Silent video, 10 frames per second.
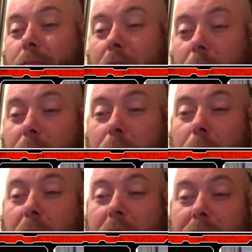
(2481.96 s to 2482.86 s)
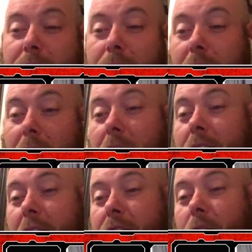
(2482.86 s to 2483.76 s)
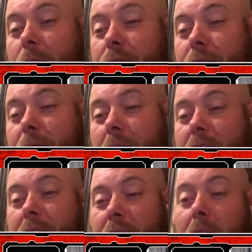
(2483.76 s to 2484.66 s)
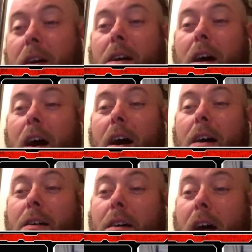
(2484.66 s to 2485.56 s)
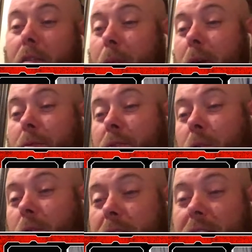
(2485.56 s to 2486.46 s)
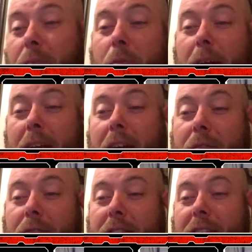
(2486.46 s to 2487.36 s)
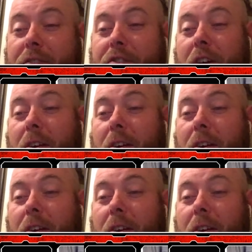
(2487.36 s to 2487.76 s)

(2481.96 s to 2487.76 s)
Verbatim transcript: He was super nice, and that's always refreshing. Yeah. Everybody was cool, except for Mike Kafis. He's a jerk.